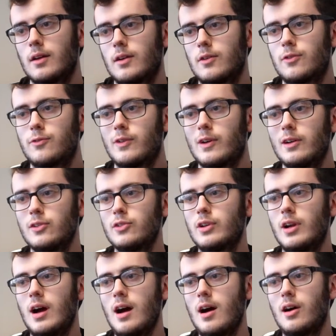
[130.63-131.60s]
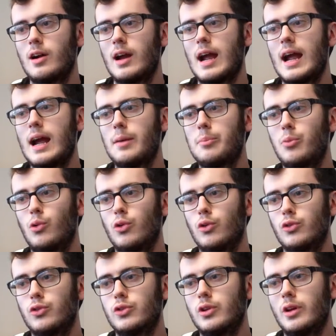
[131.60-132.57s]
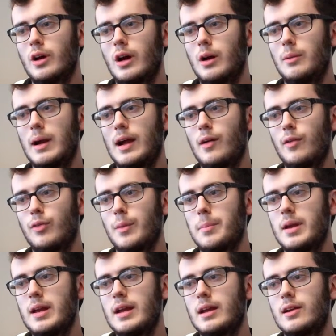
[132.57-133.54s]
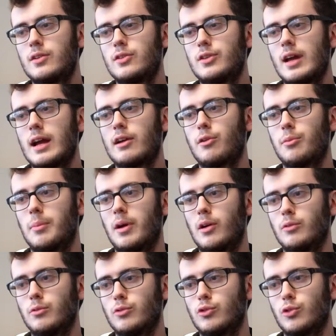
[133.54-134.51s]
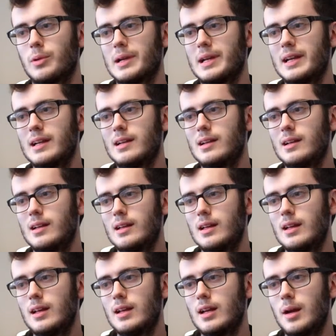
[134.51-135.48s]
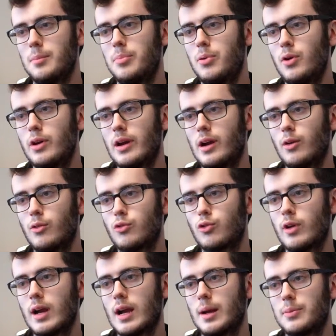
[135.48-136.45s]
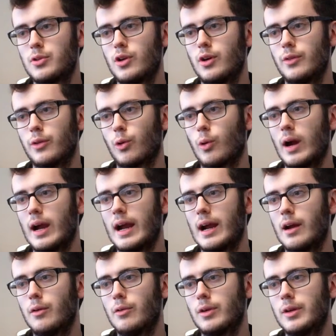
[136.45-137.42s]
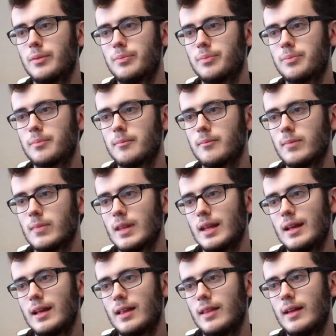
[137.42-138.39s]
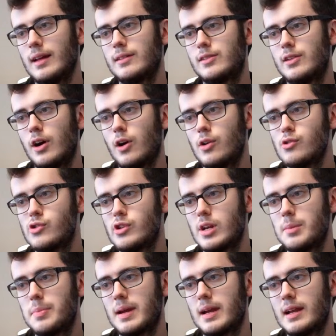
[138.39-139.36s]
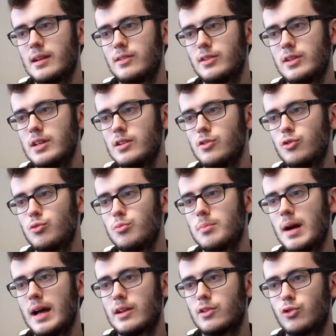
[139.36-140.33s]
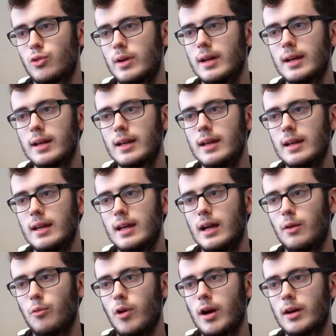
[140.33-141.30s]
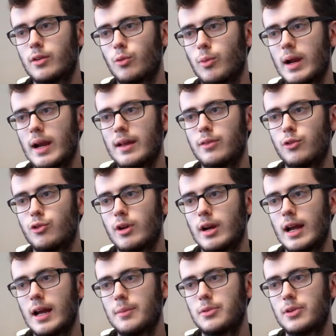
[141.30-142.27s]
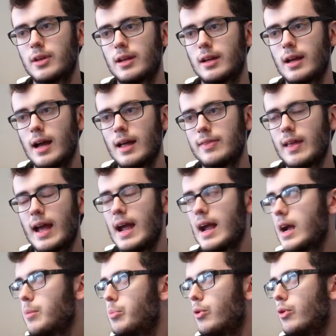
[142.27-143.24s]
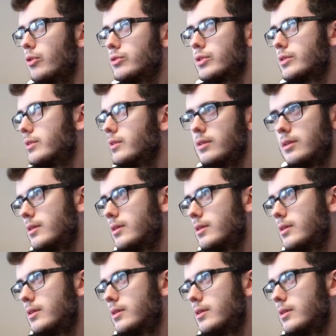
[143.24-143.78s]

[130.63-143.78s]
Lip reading: First, I hung apples around the big sycamore tree and put out traps on the ground. That darn chimpanzee knew my trick and walked around the traps and got the apples.